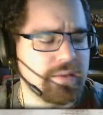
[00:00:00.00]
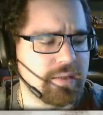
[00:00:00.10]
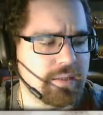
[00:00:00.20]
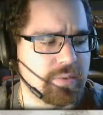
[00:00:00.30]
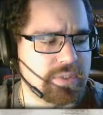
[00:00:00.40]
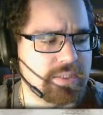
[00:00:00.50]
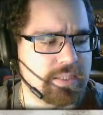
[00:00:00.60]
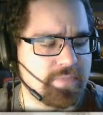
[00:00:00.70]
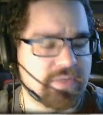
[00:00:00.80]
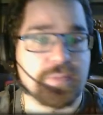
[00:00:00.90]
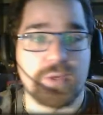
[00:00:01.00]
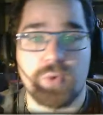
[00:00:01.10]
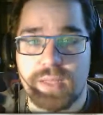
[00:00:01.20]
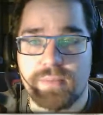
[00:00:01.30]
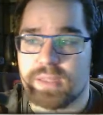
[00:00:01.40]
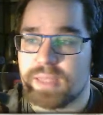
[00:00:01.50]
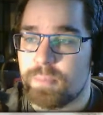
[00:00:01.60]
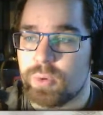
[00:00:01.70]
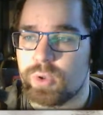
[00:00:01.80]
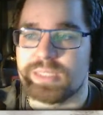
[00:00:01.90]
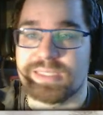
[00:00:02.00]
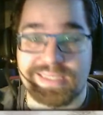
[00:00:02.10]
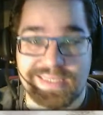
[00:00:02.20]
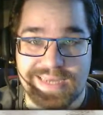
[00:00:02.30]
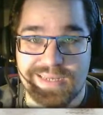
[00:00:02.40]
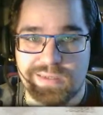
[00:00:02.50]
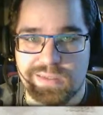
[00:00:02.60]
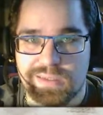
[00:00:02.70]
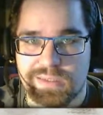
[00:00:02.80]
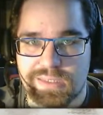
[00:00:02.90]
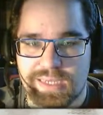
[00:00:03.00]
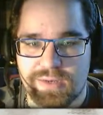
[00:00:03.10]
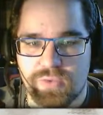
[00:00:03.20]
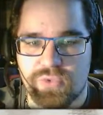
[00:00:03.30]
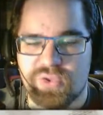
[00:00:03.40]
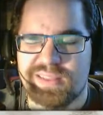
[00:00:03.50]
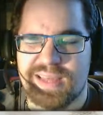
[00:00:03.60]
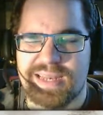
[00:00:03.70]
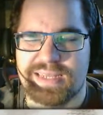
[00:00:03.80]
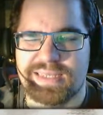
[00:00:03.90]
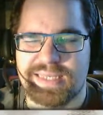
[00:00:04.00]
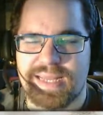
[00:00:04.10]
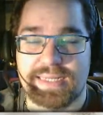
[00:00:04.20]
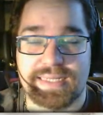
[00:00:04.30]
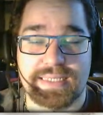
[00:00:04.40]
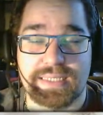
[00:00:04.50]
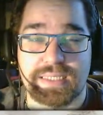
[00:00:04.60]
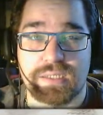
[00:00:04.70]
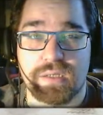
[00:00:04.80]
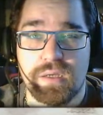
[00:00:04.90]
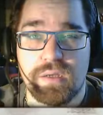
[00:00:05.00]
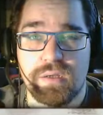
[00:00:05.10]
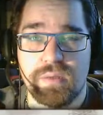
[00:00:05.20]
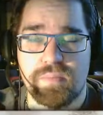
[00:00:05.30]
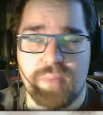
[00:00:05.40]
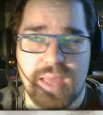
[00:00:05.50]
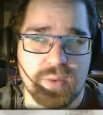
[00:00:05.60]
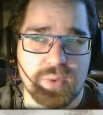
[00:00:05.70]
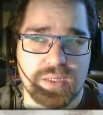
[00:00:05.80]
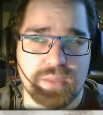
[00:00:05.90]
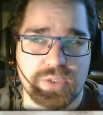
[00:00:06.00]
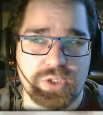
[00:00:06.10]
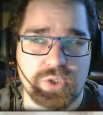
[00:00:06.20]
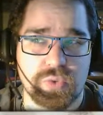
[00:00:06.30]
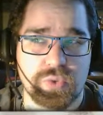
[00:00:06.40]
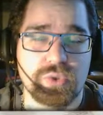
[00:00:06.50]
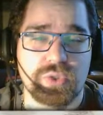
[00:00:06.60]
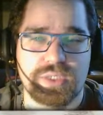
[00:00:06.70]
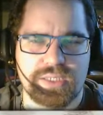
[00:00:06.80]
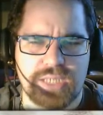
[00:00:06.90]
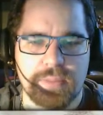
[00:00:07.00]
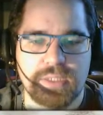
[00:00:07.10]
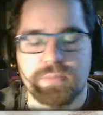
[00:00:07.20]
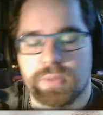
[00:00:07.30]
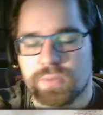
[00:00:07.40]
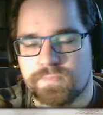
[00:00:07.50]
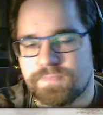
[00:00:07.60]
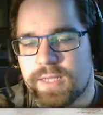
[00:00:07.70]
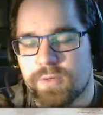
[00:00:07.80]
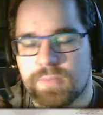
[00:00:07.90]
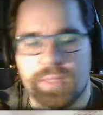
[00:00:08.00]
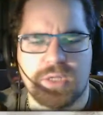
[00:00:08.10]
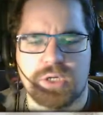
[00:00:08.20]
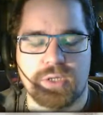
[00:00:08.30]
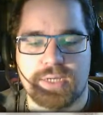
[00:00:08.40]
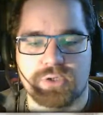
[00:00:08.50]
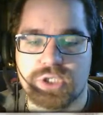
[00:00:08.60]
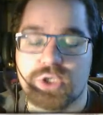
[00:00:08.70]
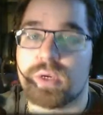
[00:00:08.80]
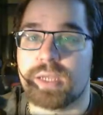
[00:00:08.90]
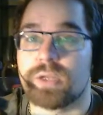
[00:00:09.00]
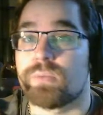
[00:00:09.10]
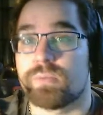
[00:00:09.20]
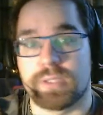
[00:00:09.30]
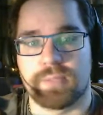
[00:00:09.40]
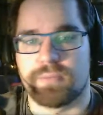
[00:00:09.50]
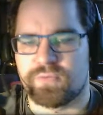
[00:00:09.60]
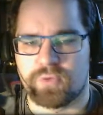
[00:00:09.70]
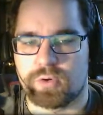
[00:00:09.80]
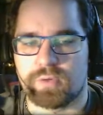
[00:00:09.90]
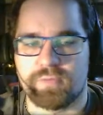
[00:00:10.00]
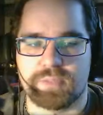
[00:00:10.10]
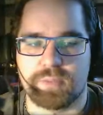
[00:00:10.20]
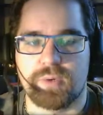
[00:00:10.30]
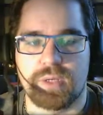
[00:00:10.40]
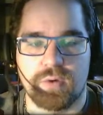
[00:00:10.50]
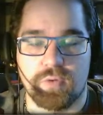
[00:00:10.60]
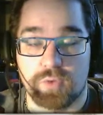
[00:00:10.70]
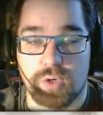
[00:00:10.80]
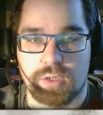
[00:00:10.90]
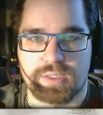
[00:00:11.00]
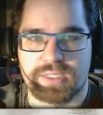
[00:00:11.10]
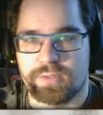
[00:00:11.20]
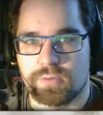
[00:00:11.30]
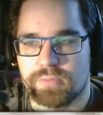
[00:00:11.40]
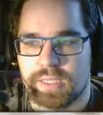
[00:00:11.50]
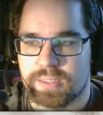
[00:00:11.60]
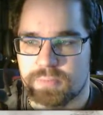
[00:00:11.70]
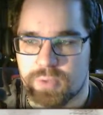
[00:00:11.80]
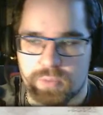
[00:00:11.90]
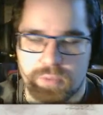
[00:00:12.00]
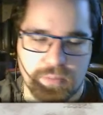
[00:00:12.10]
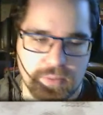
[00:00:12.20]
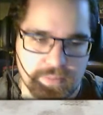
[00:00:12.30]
what's his name, Vespiquen at that point instead, because I don't think that is as bad when it comes to losing the Shamans, but I'm not actually sure. I don't really prefer Vespiquen overall because I don't like the Pokemon, but